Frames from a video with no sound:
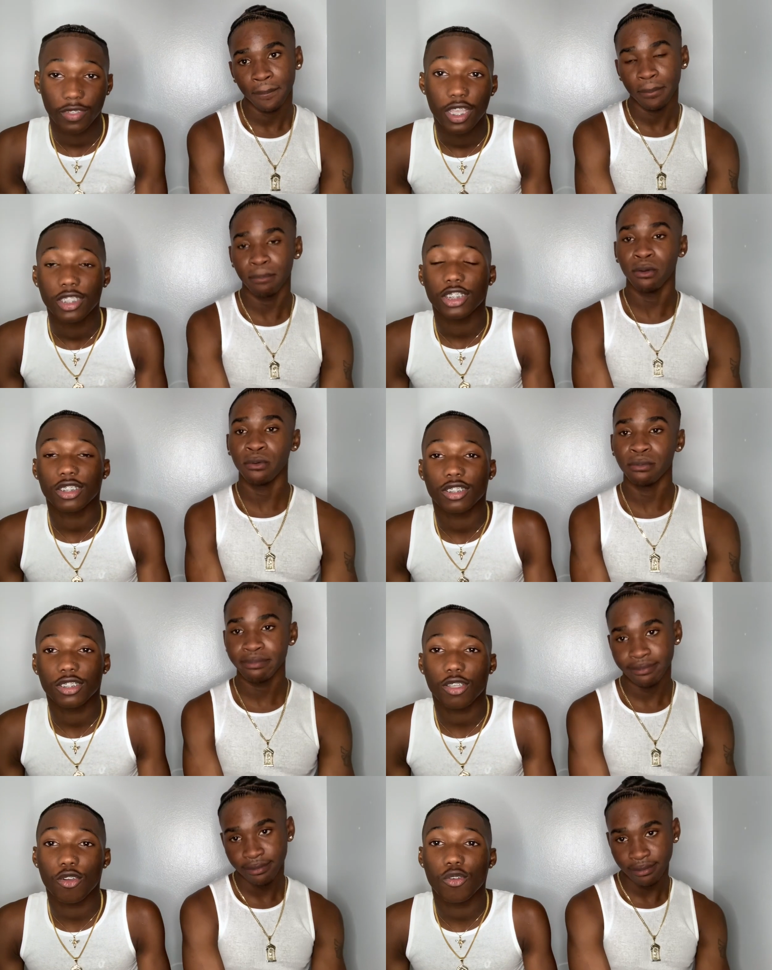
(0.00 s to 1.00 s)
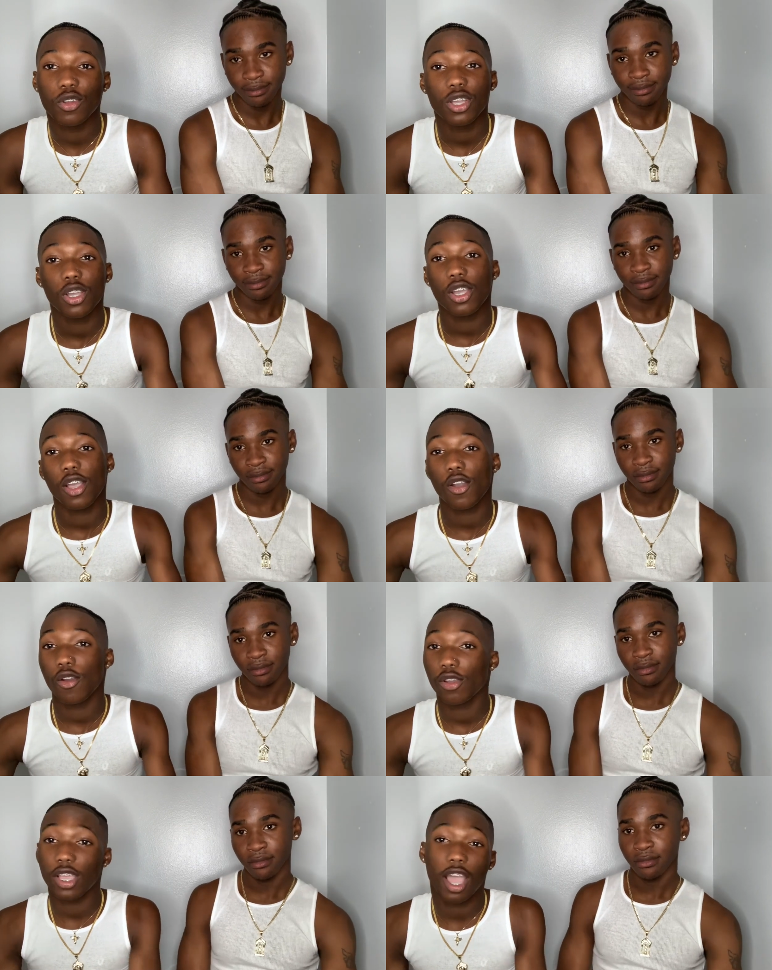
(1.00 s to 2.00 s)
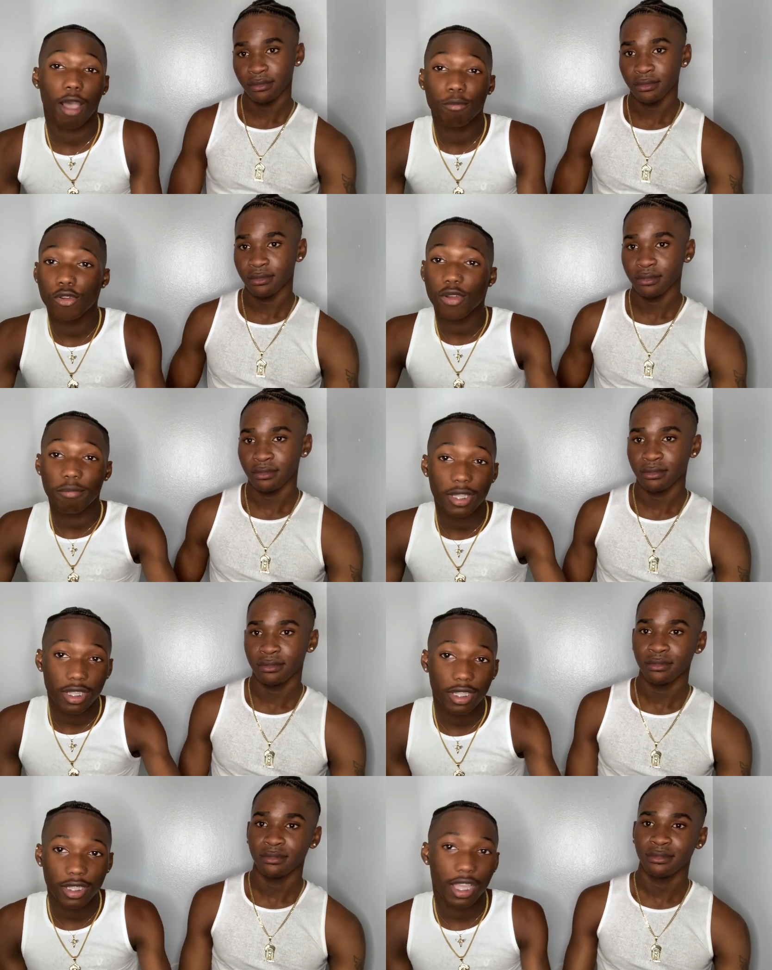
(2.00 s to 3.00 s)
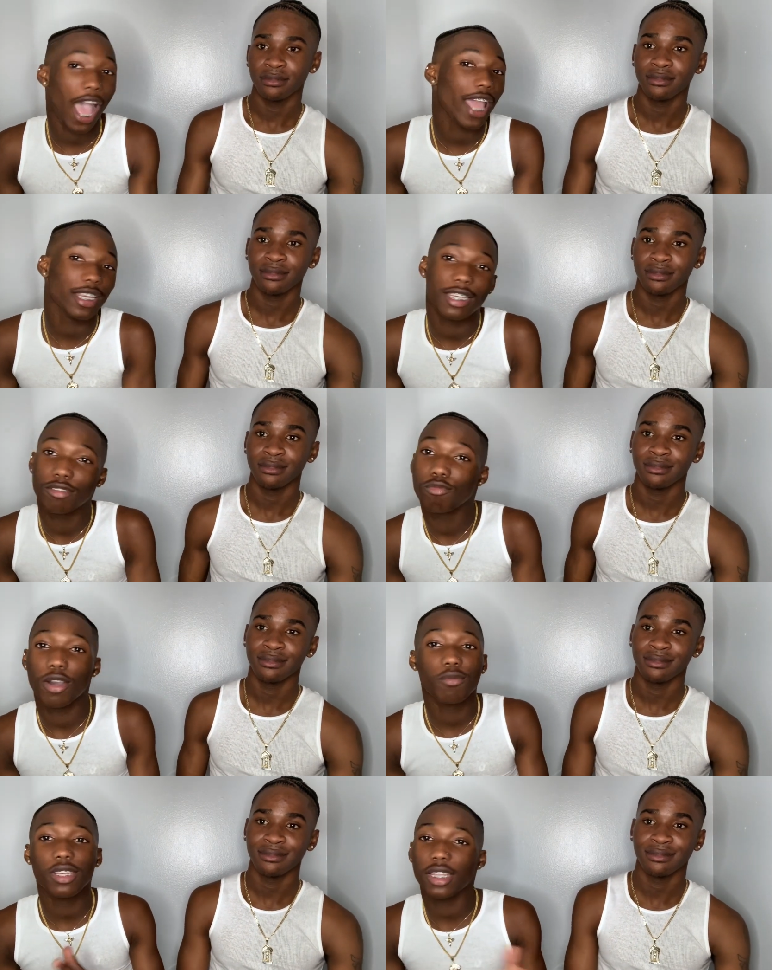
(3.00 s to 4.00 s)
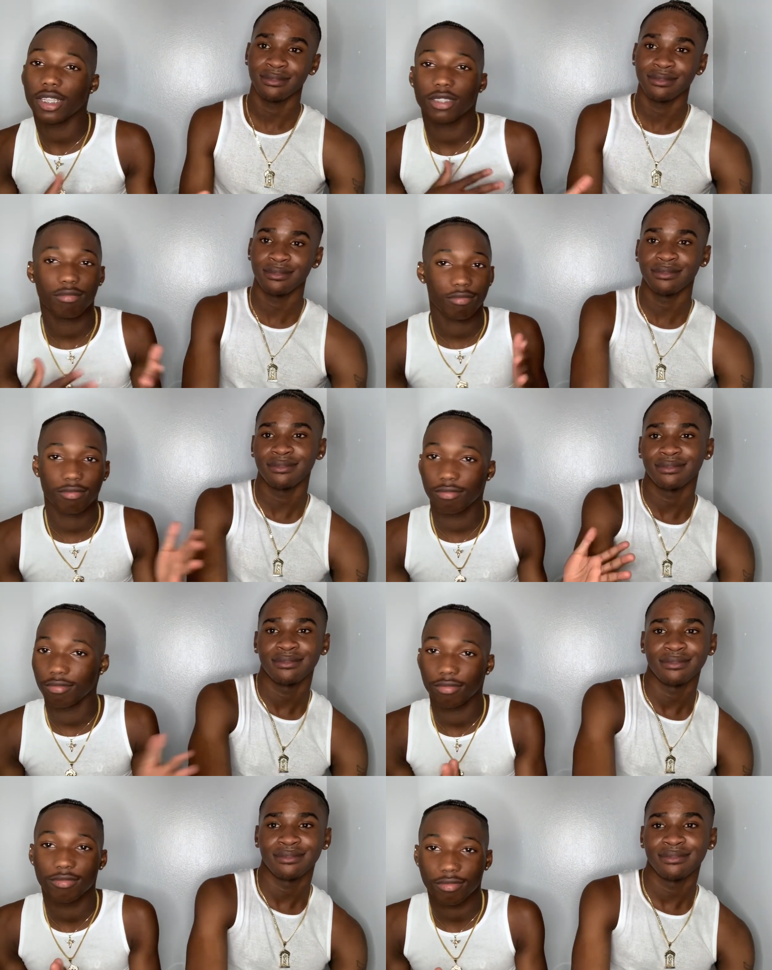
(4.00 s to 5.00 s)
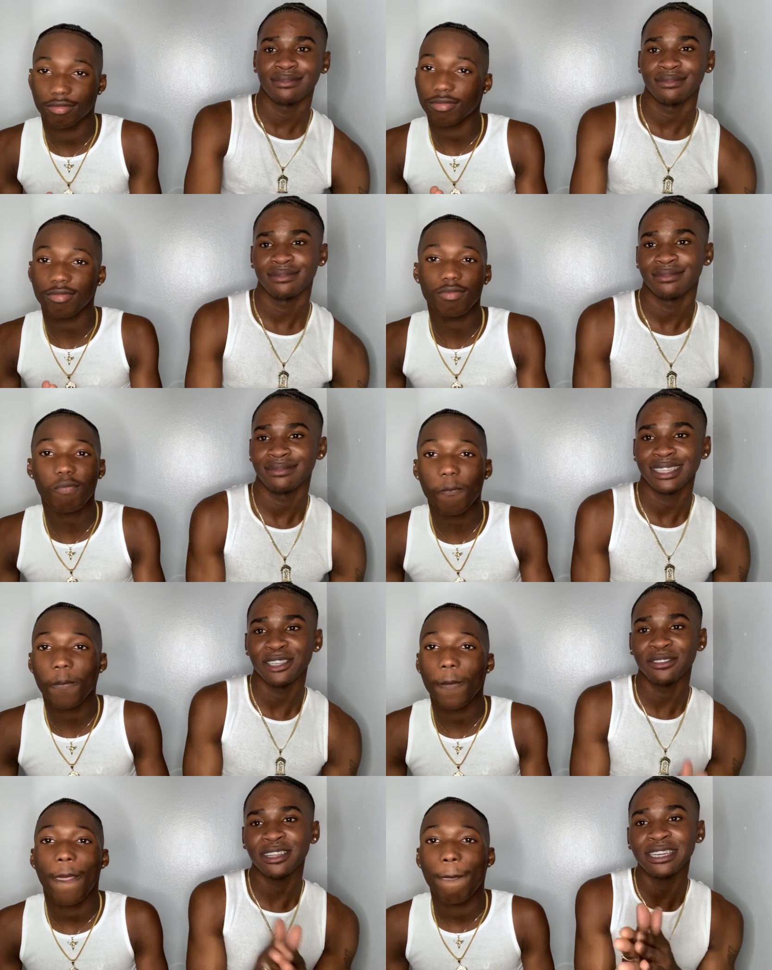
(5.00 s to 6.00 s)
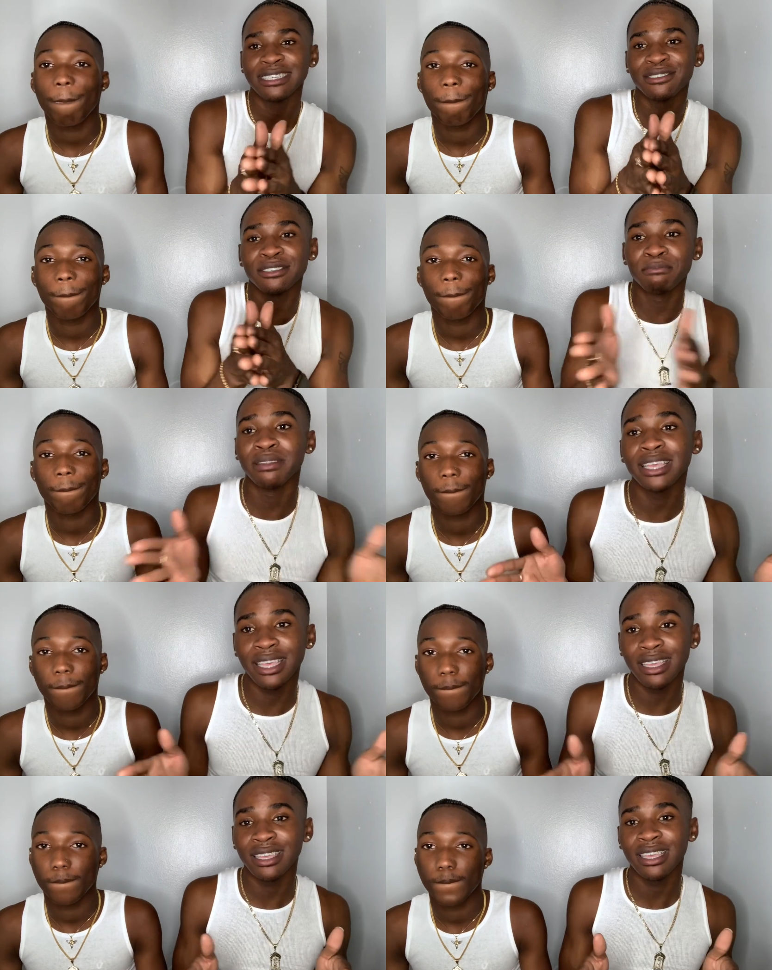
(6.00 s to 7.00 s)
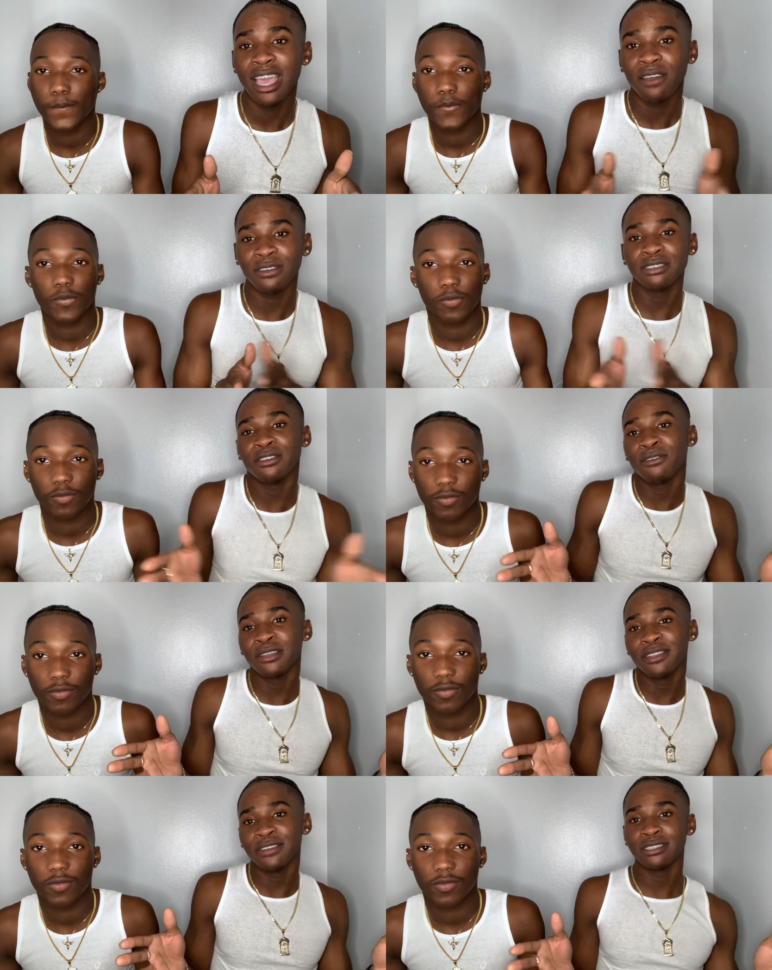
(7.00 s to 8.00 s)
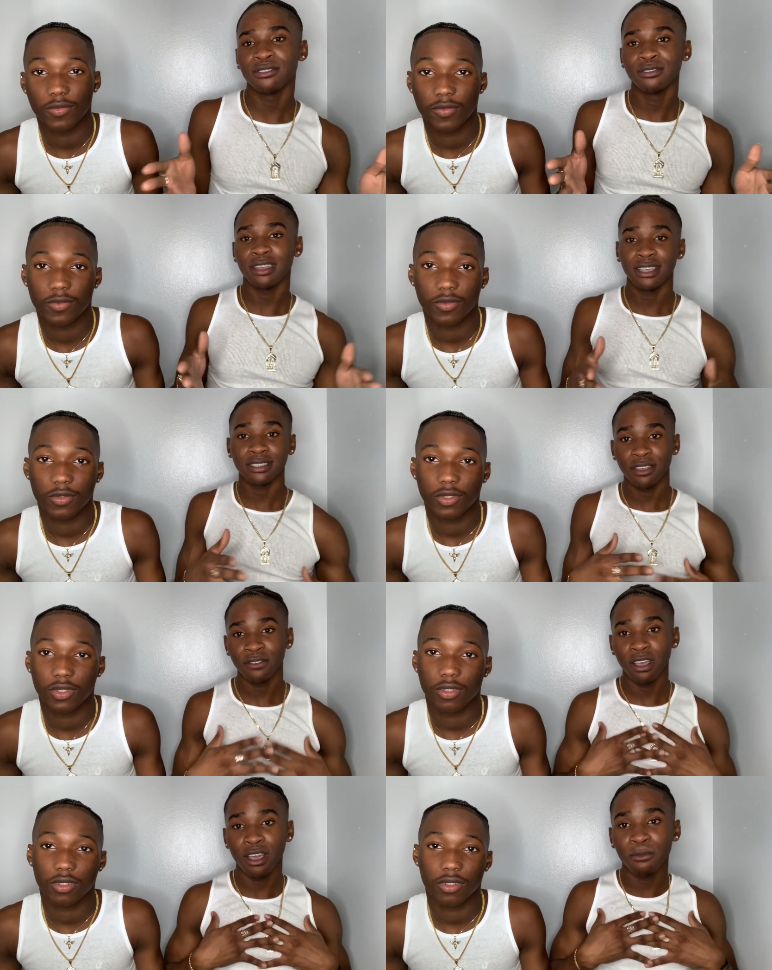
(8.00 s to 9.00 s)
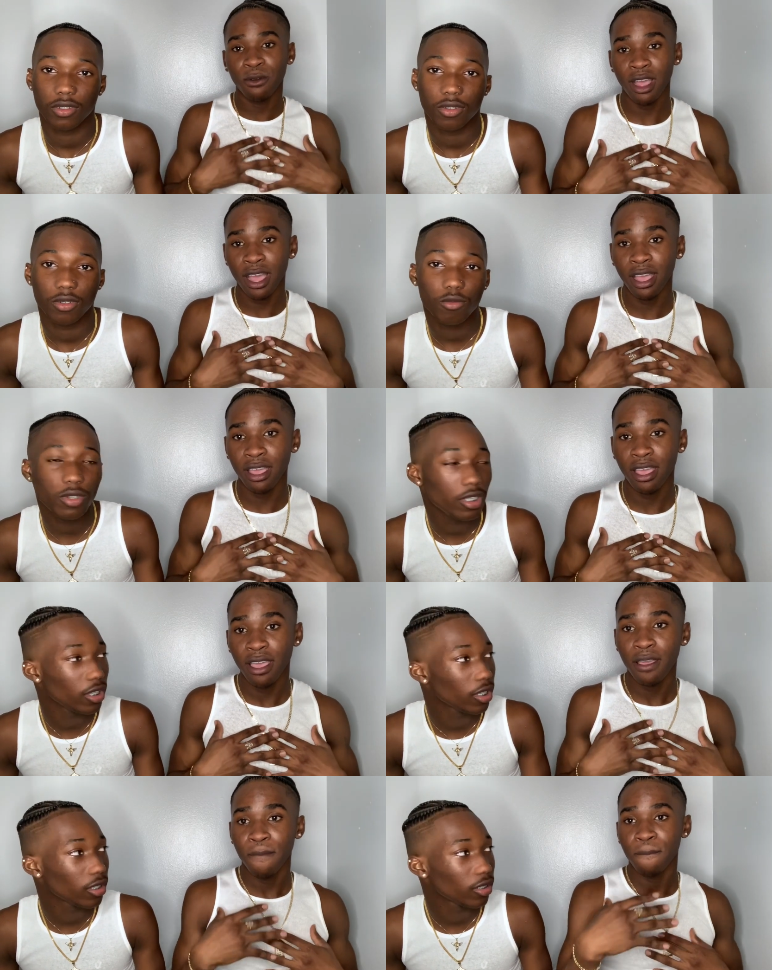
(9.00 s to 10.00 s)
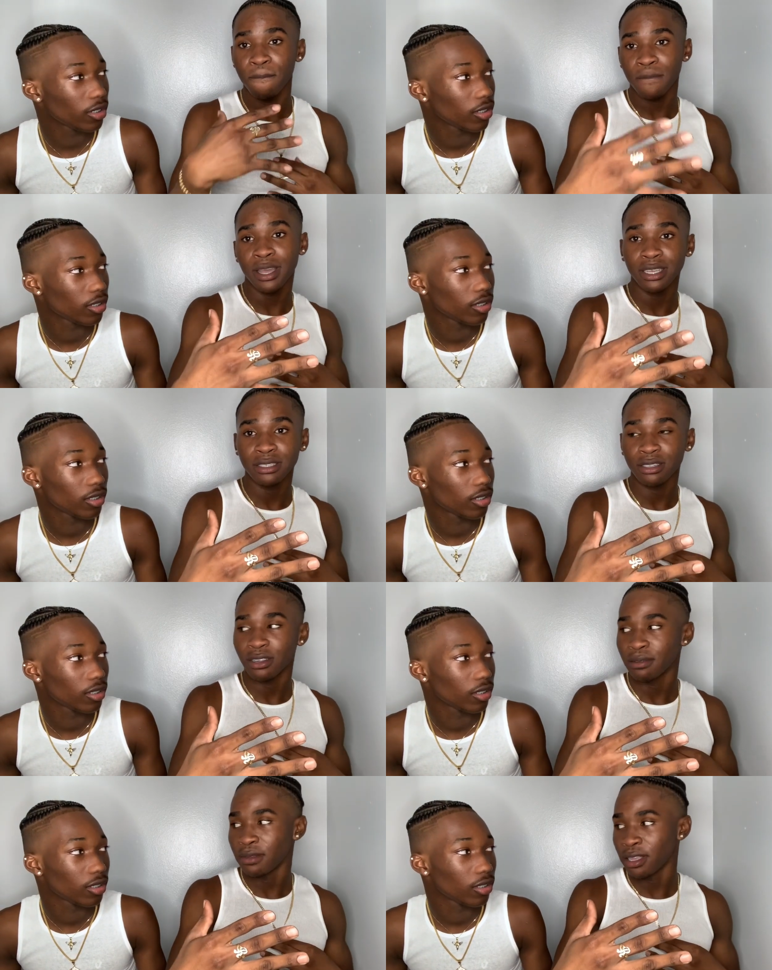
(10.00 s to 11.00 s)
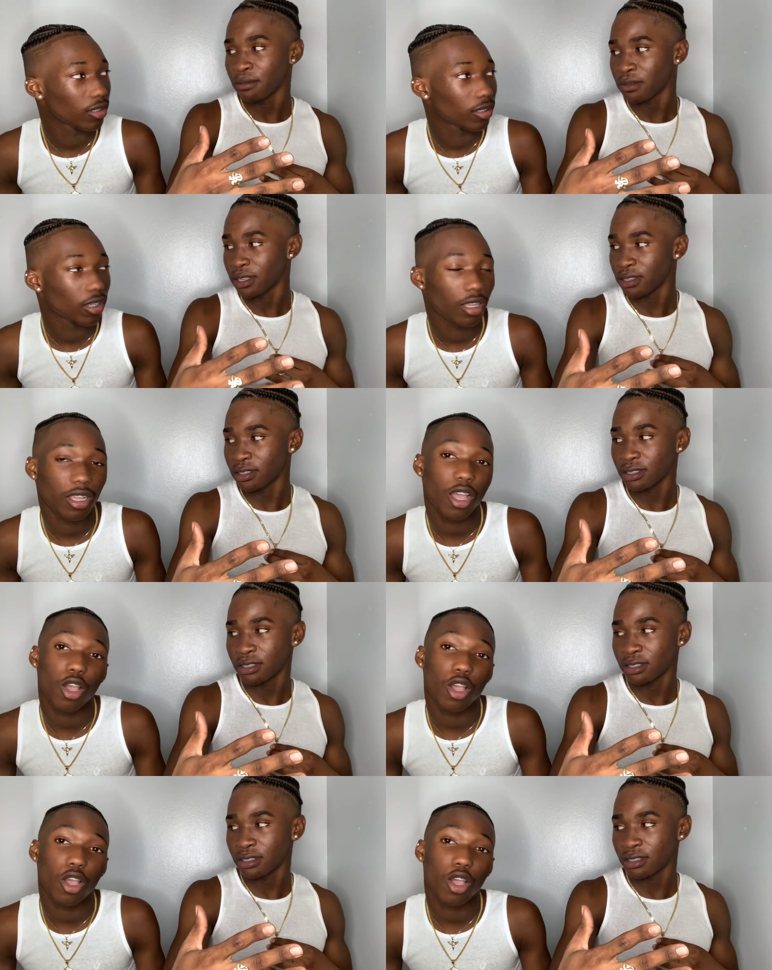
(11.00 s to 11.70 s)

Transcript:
Speaker 1: Boom. So I'm doing me. I well, we didn't
Speaker 2: None of this was planned. First of all, we didn't even introduce ourselves, y'all. I'm Rod. We did. My Instagram name is